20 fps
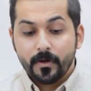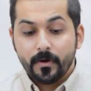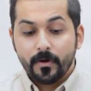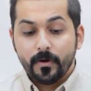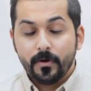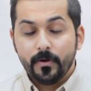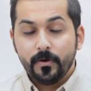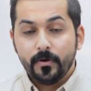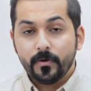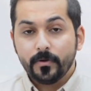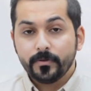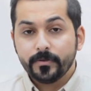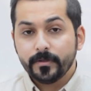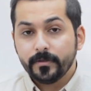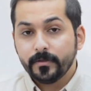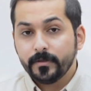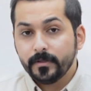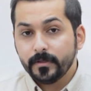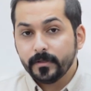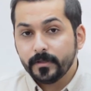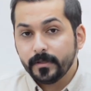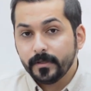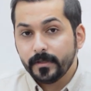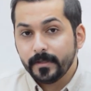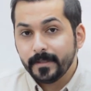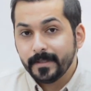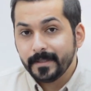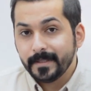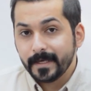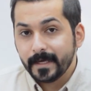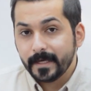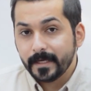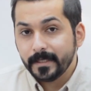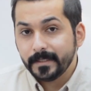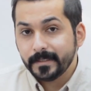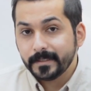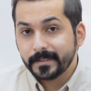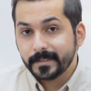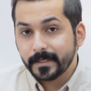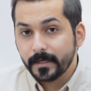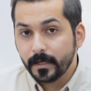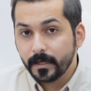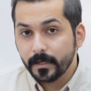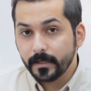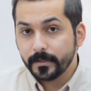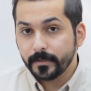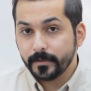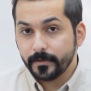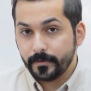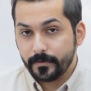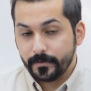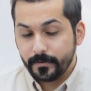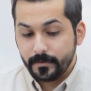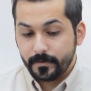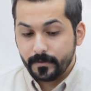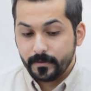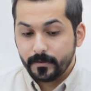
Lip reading: Unloaded the entire